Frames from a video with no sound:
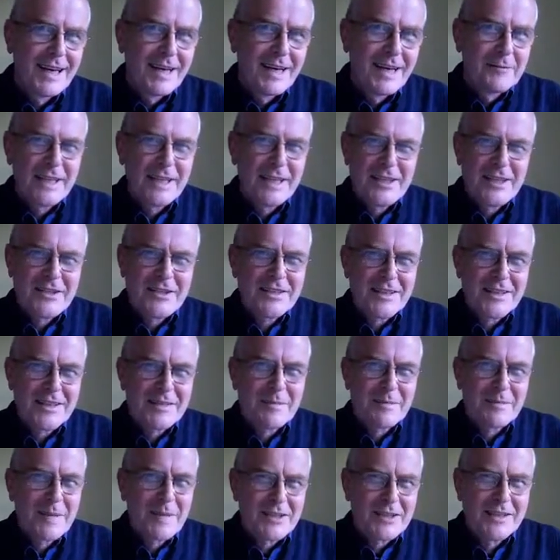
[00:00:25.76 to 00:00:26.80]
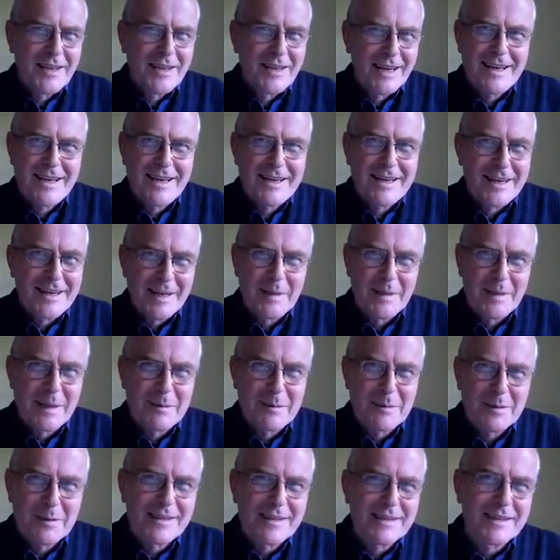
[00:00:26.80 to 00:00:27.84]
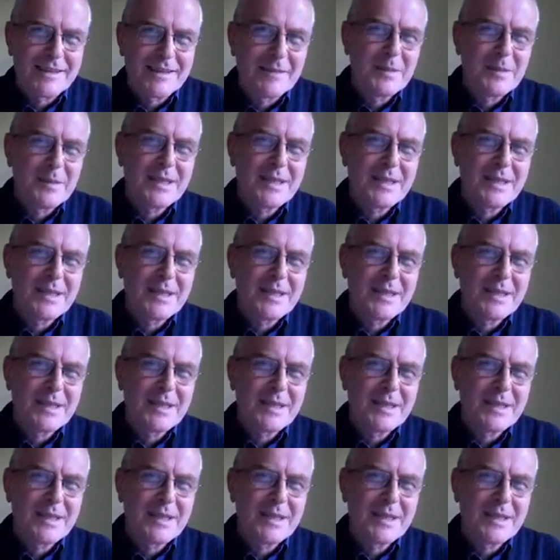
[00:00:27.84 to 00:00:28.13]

Religion doesn't much like gay people, does it?